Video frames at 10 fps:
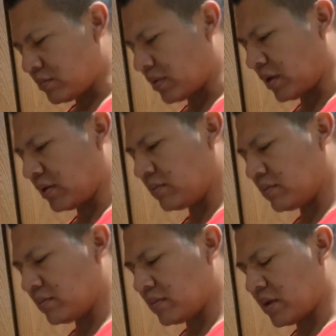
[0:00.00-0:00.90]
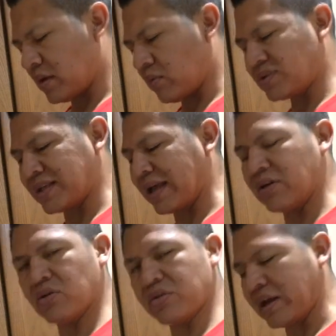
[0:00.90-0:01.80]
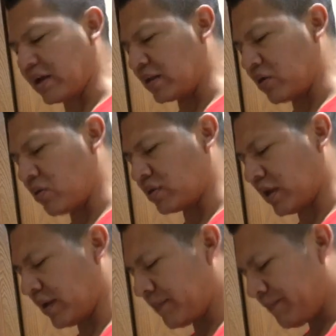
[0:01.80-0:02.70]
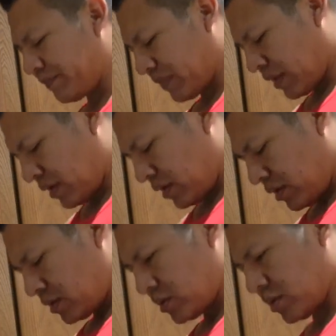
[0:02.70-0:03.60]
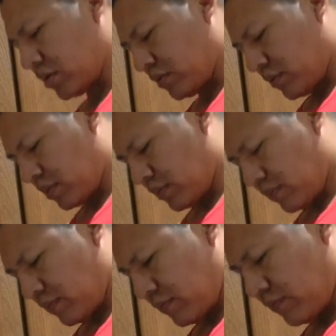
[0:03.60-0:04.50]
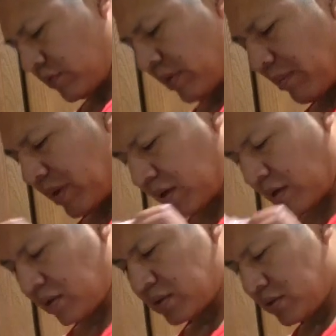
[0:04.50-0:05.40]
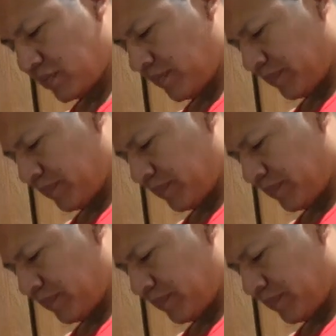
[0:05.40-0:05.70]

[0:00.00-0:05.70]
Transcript: But once they get older, they can eat the whole thing. So for my big dogs,